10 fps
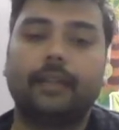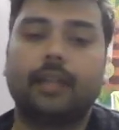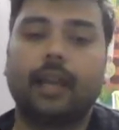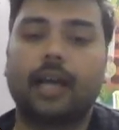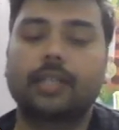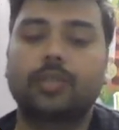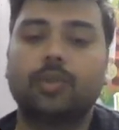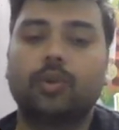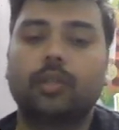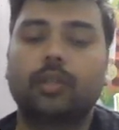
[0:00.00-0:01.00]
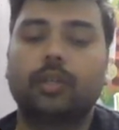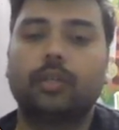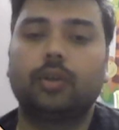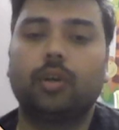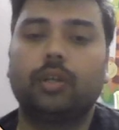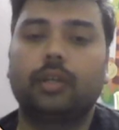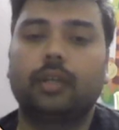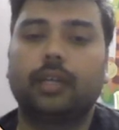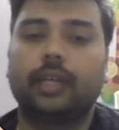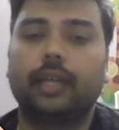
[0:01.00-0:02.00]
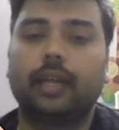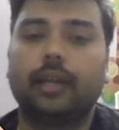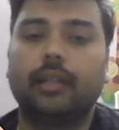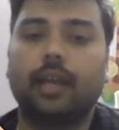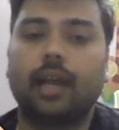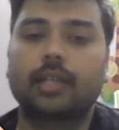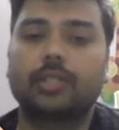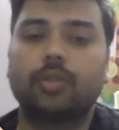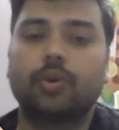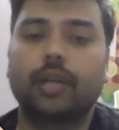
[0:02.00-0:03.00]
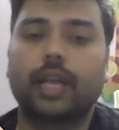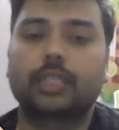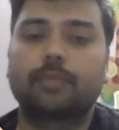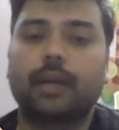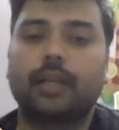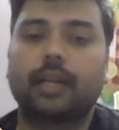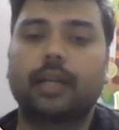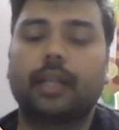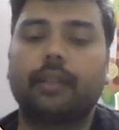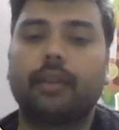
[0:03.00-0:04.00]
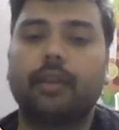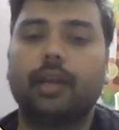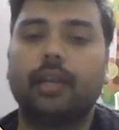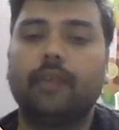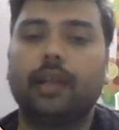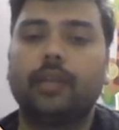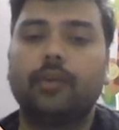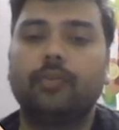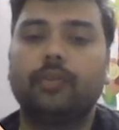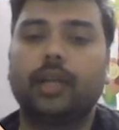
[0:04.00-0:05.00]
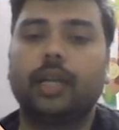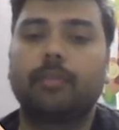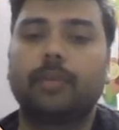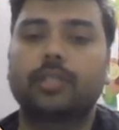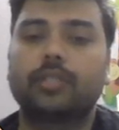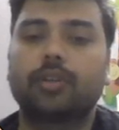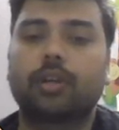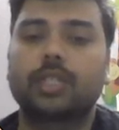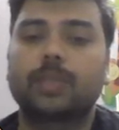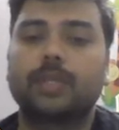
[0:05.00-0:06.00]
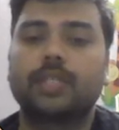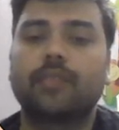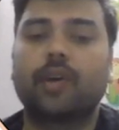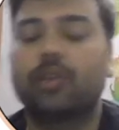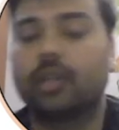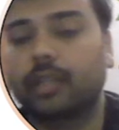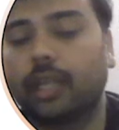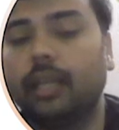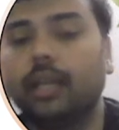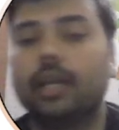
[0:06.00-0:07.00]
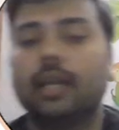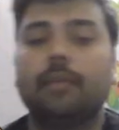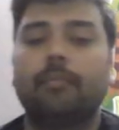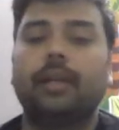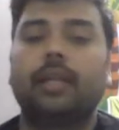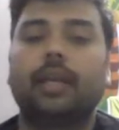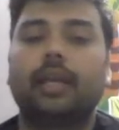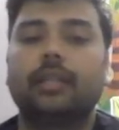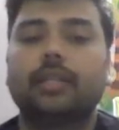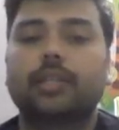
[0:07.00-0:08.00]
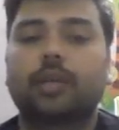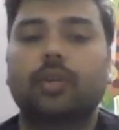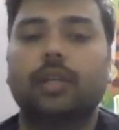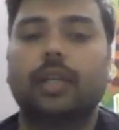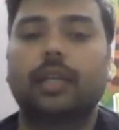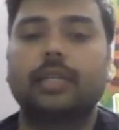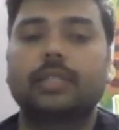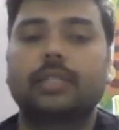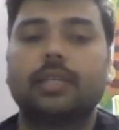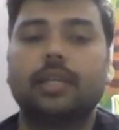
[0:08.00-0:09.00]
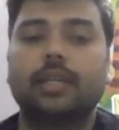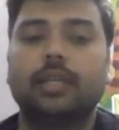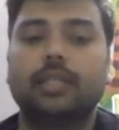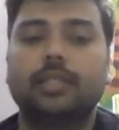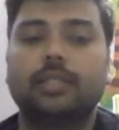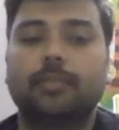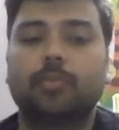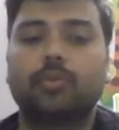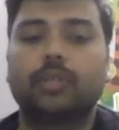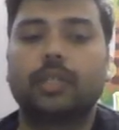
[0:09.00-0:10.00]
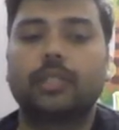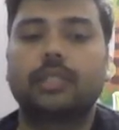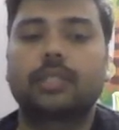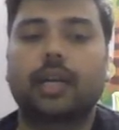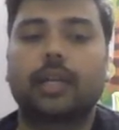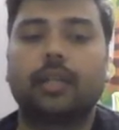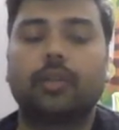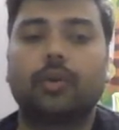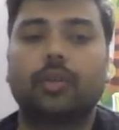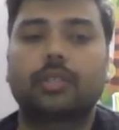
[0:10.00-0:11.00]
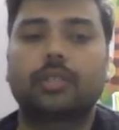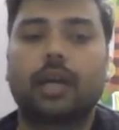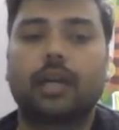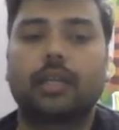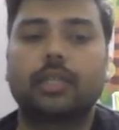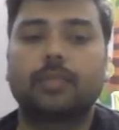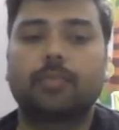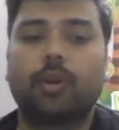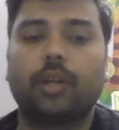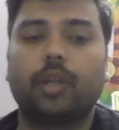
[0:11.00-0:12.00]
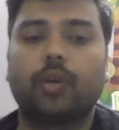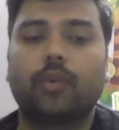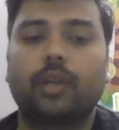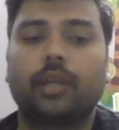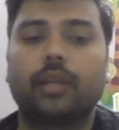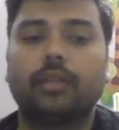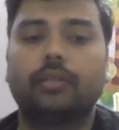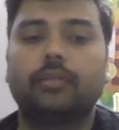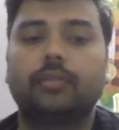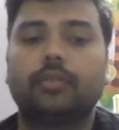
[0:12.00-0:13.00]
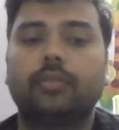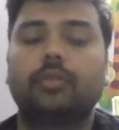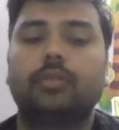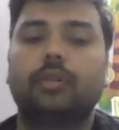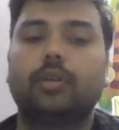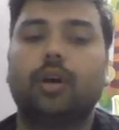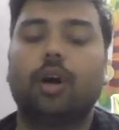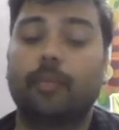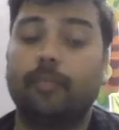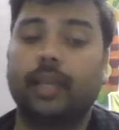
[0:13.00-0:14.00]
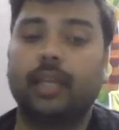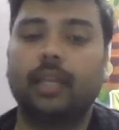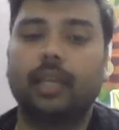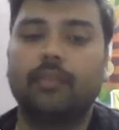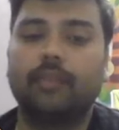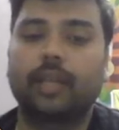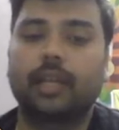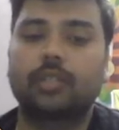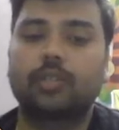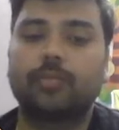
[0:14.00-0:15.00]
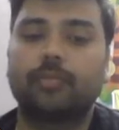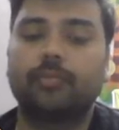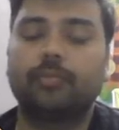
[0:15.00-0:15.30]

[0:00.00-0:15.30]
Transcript: last node, not here, the last node next part contain the null value. It means not specify or nothing. But here in the circular linked list, suppose it is a starting node, start is pointing over here, or beginning, we can also.